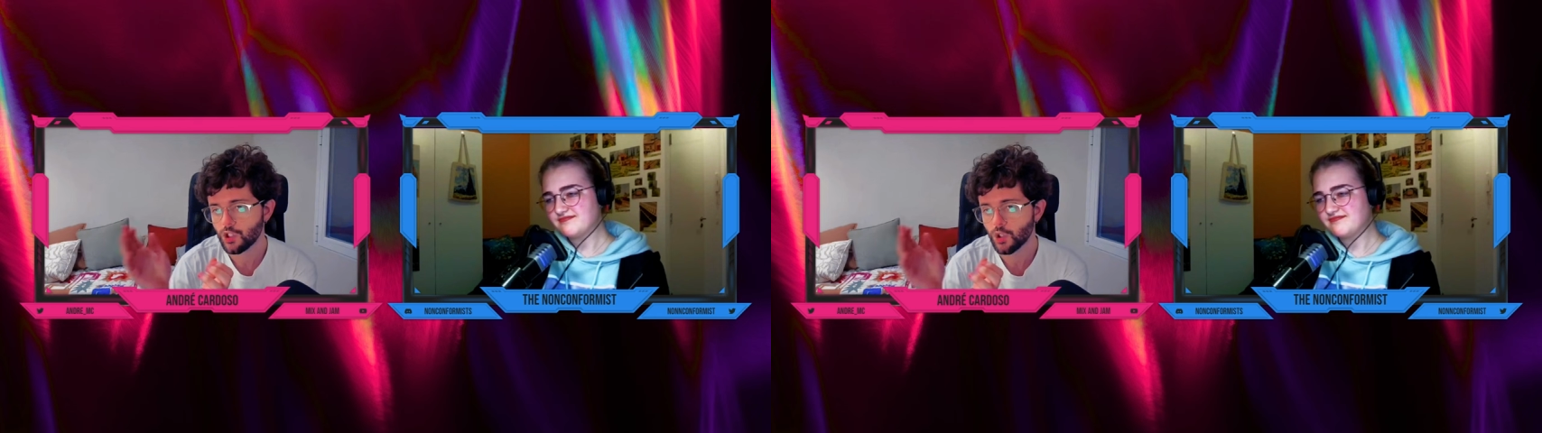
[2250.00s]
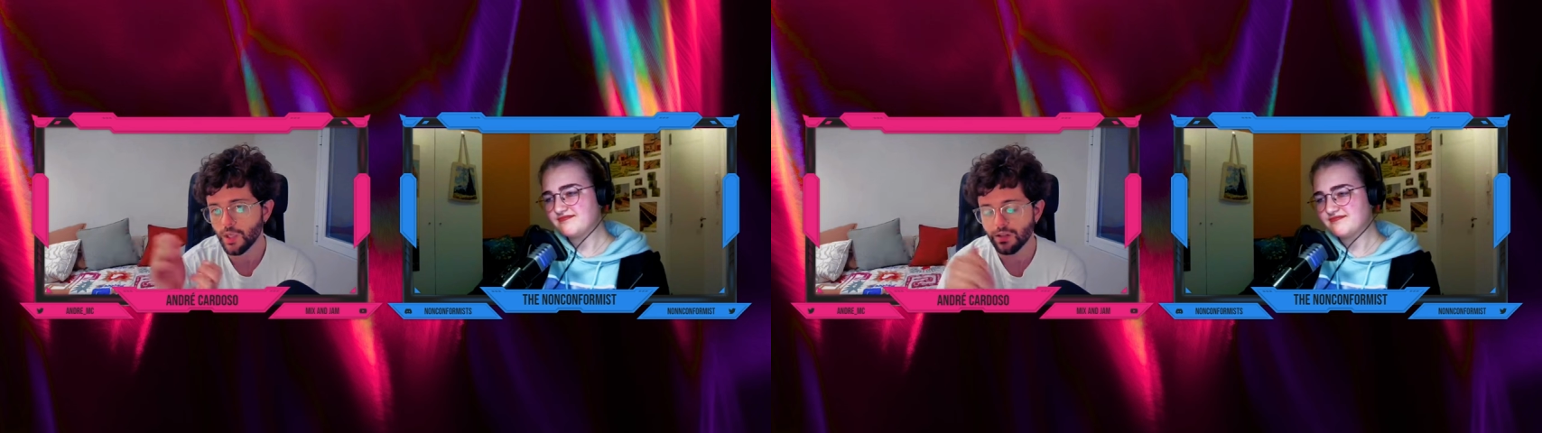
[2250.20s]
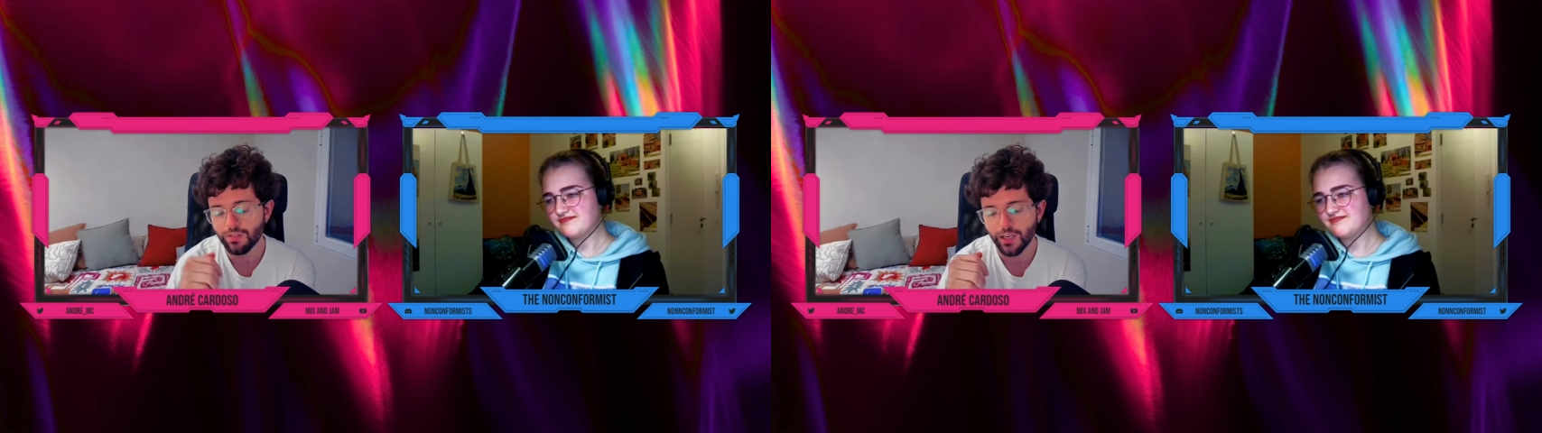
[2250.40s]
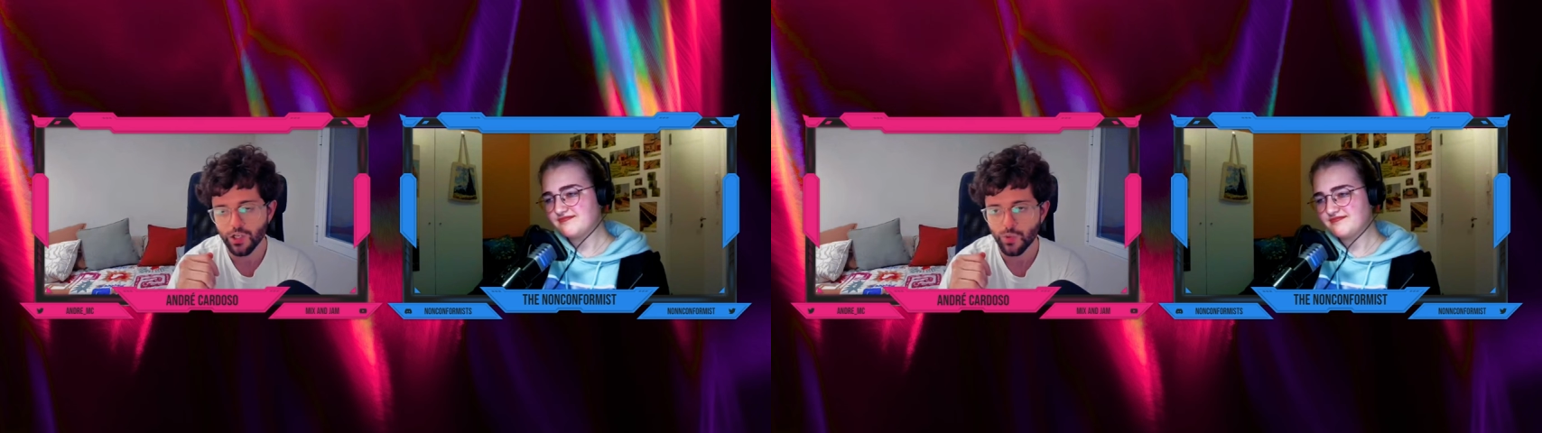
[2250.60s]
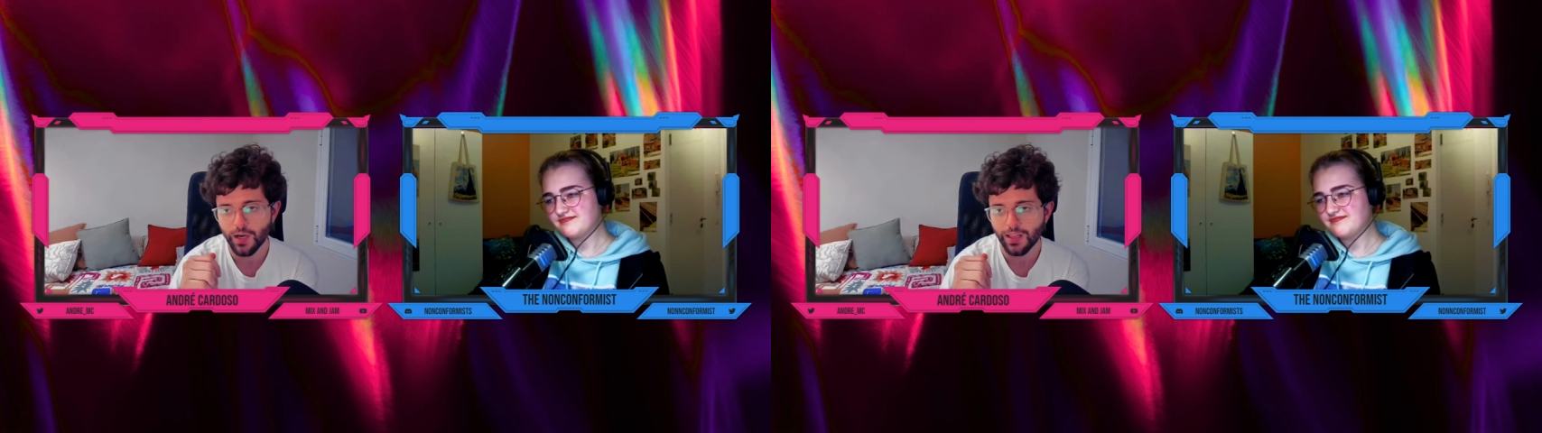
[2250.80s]
Speaker 1: doing the
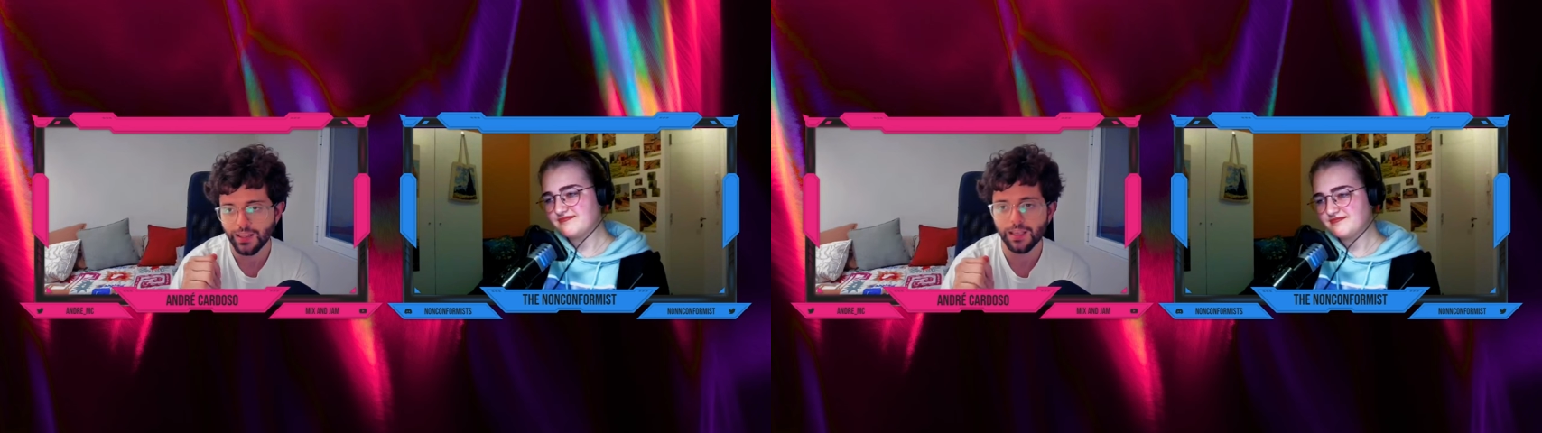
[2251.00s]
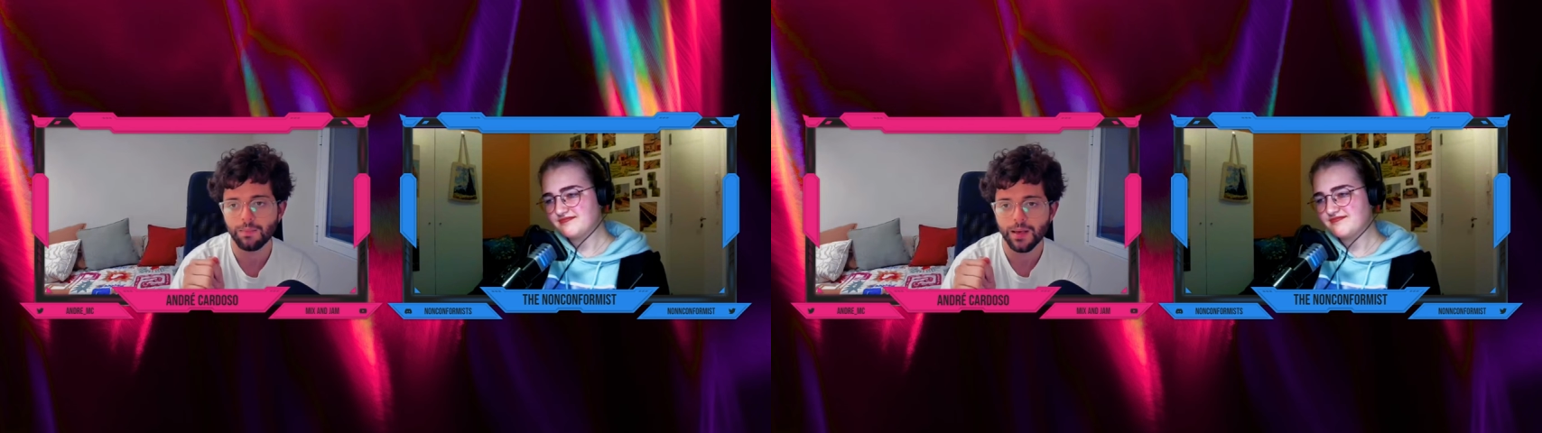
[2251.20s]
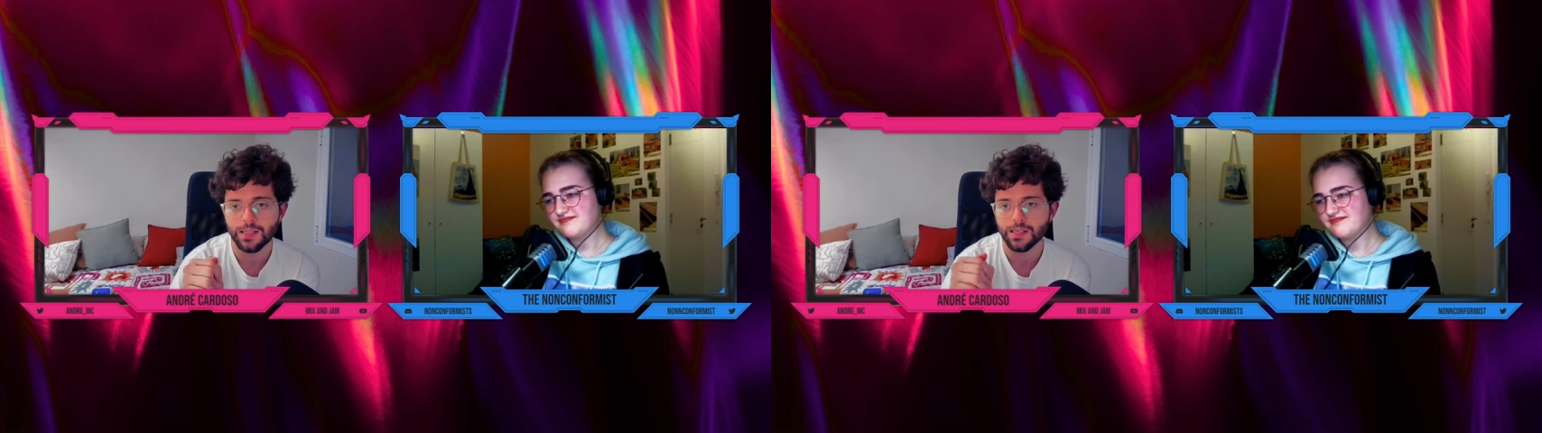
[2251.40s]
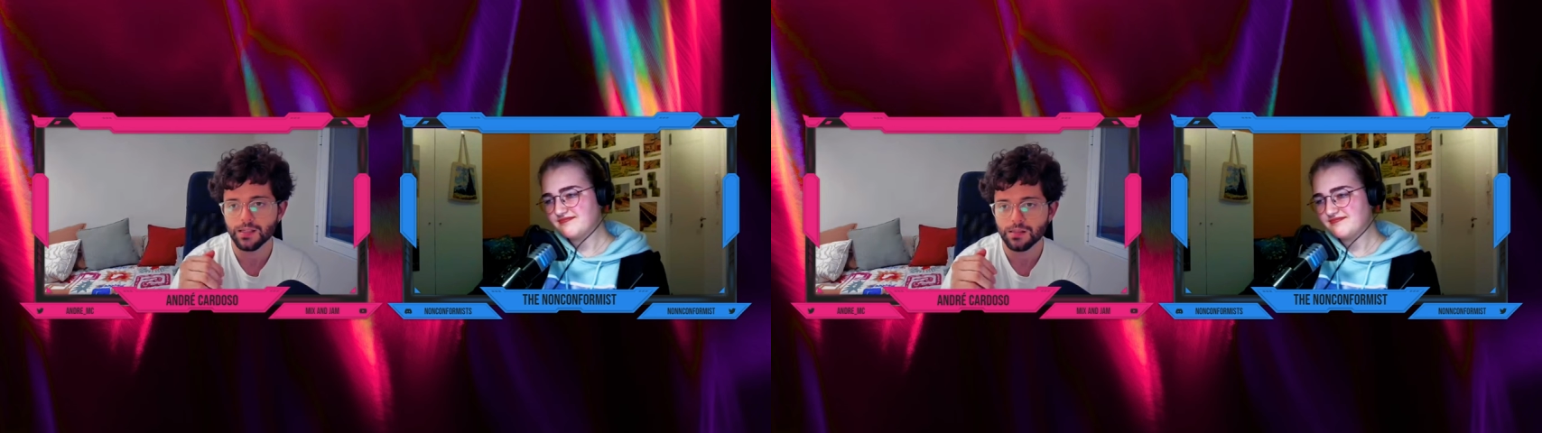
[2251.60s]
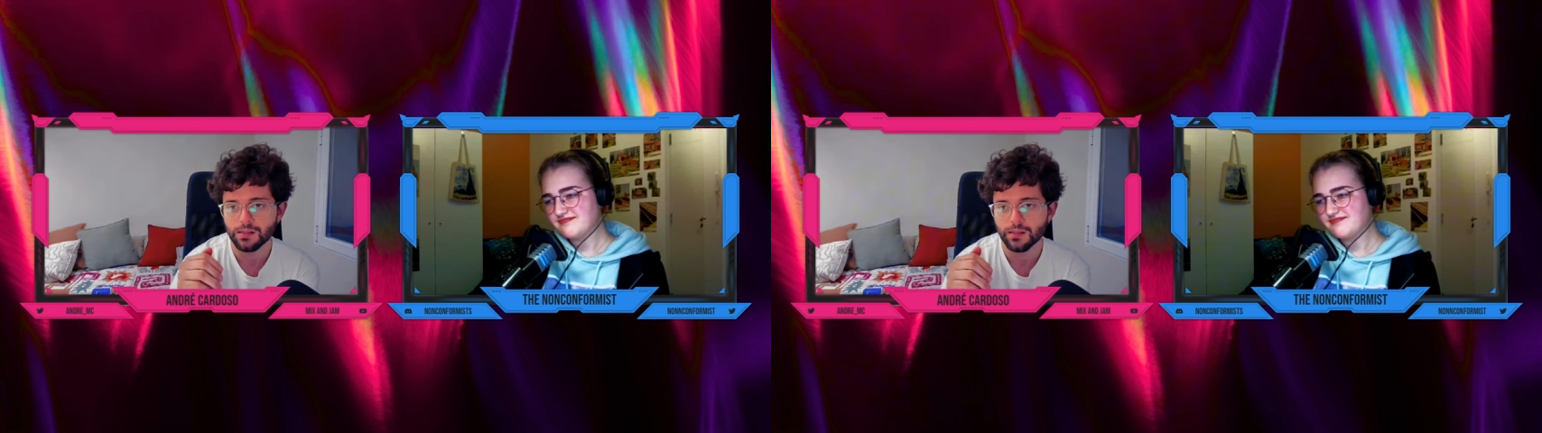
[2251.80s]
videos when I think it makes
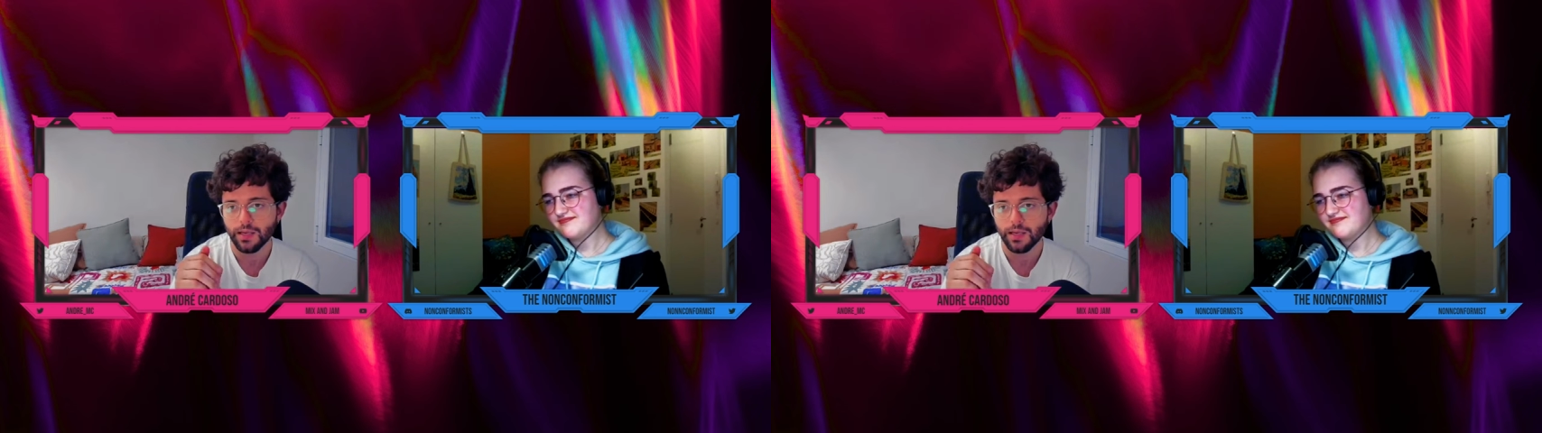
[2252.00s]
sense